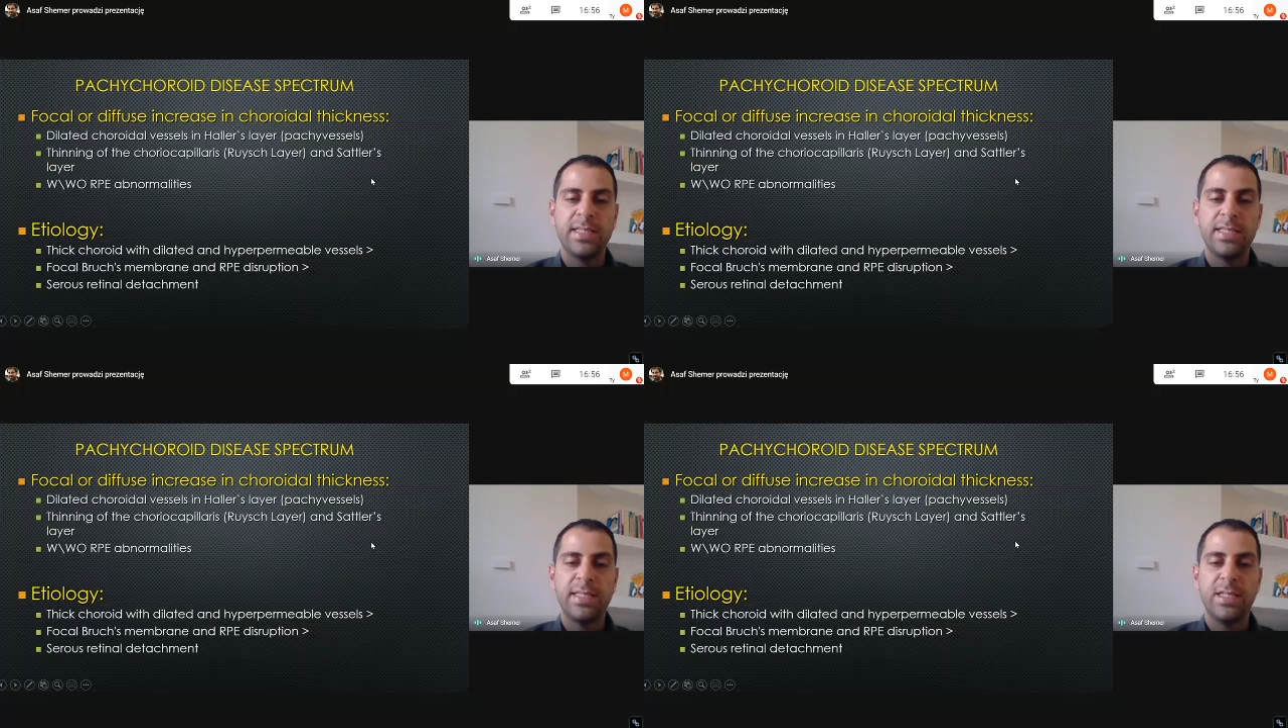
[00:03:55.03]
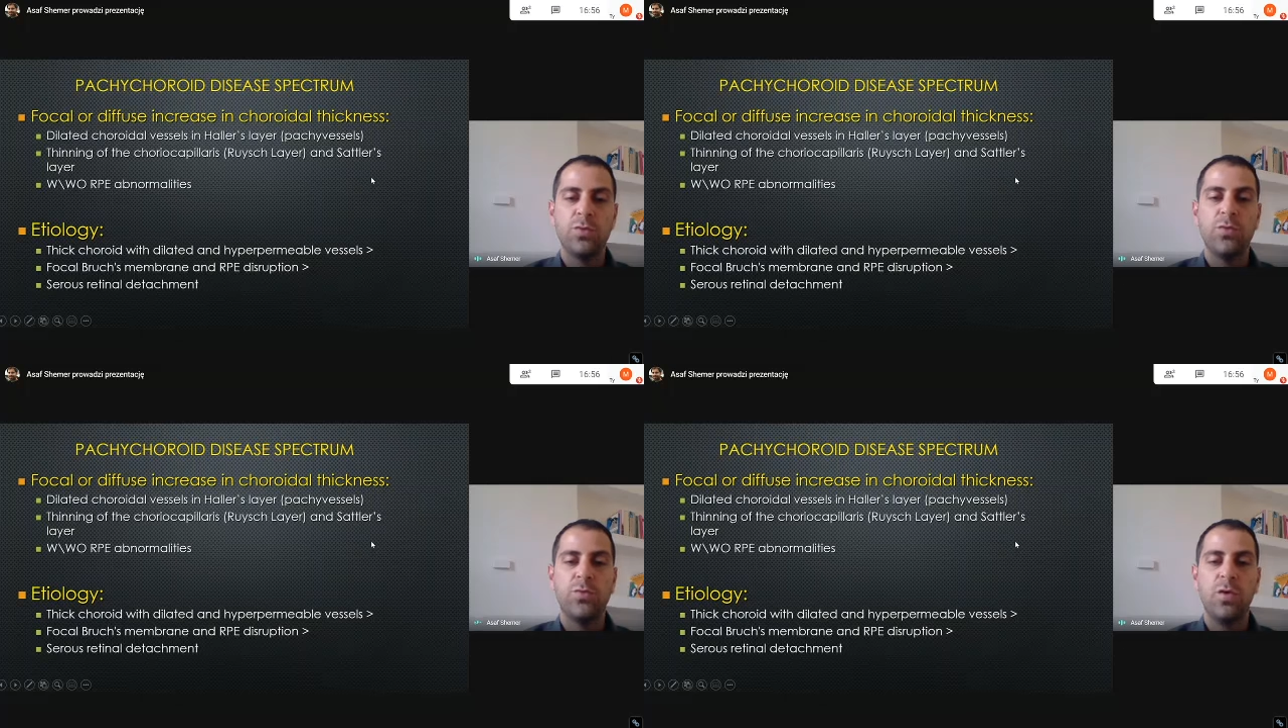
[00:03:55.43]
lead to
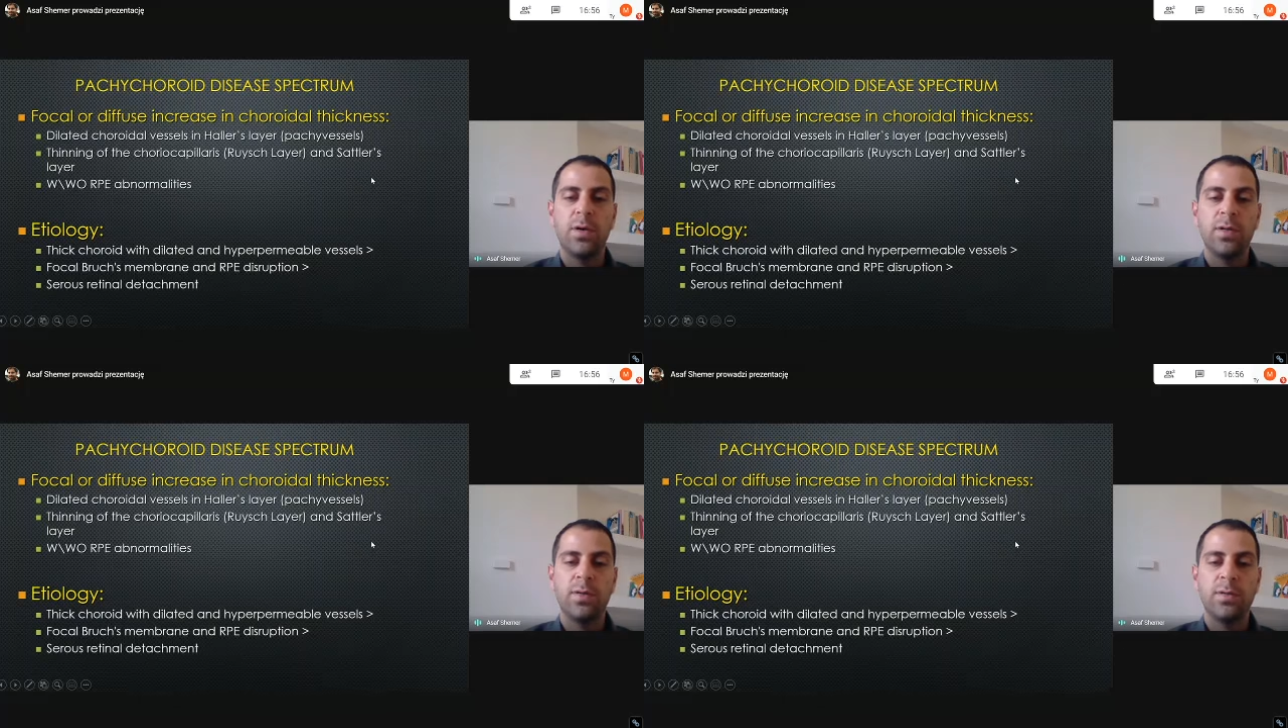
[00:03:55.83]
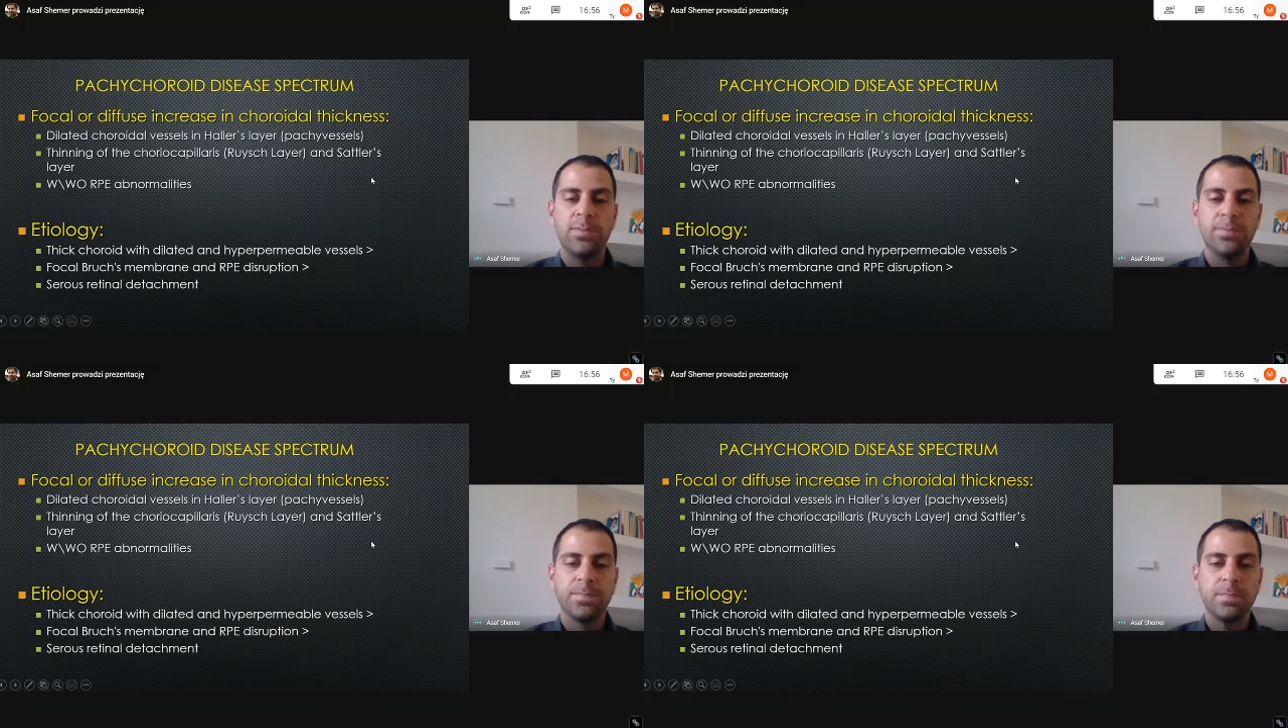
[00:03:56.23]
focal
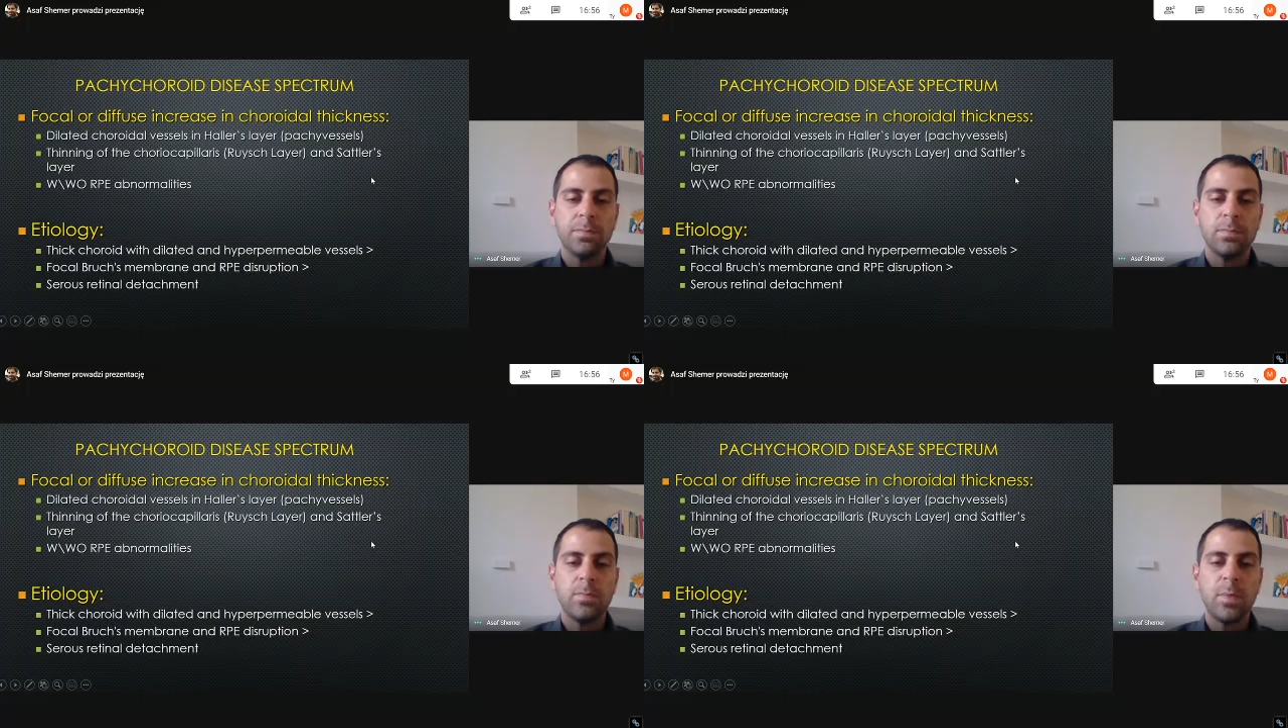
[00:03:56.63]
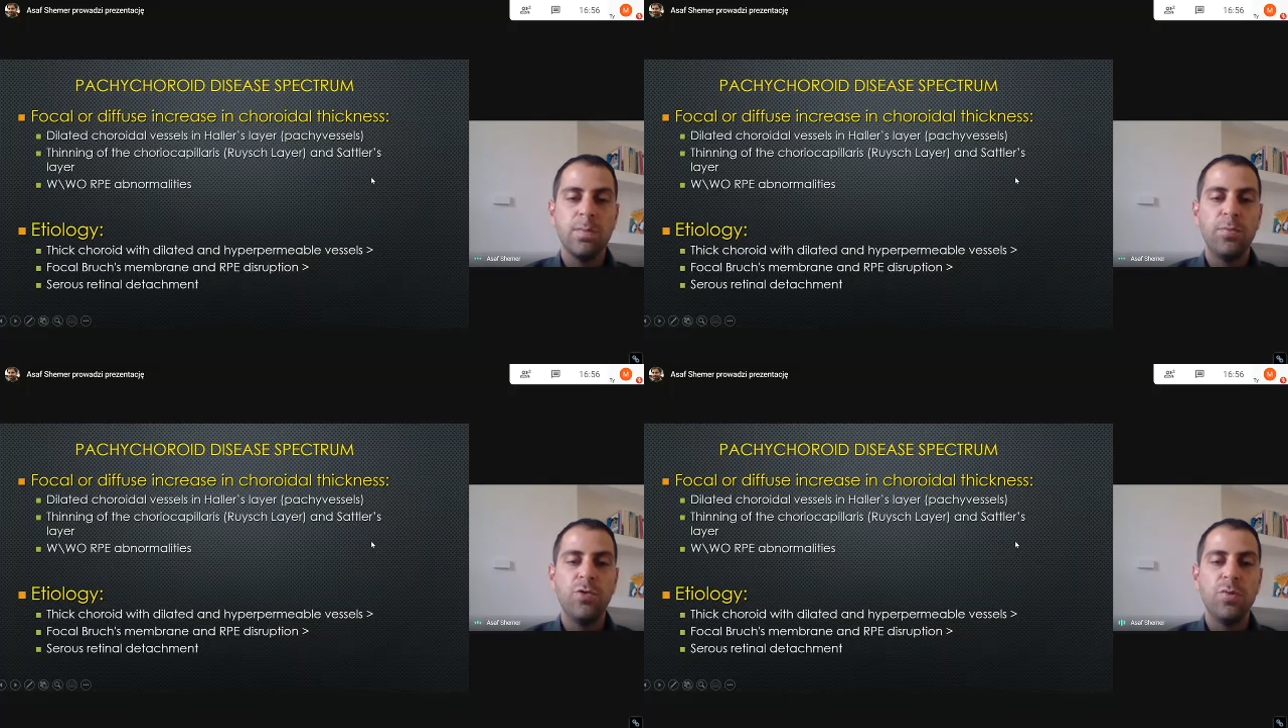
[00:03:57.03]

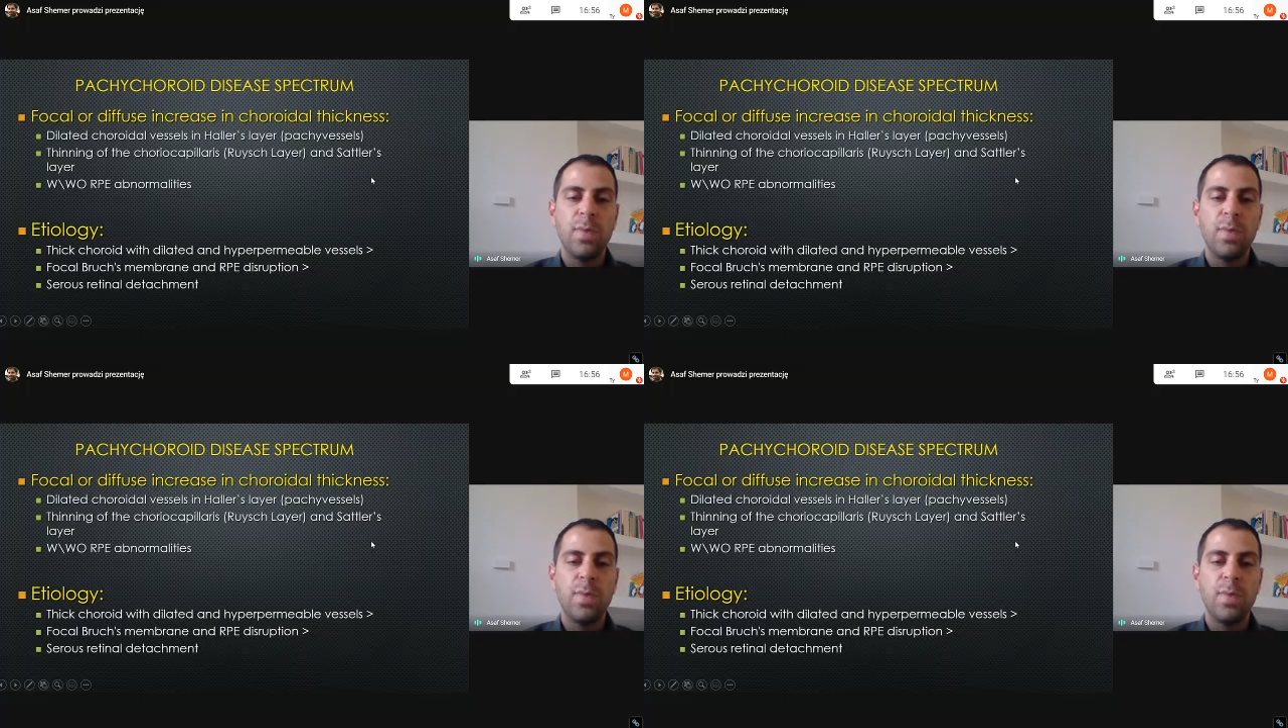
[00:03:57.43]
Brook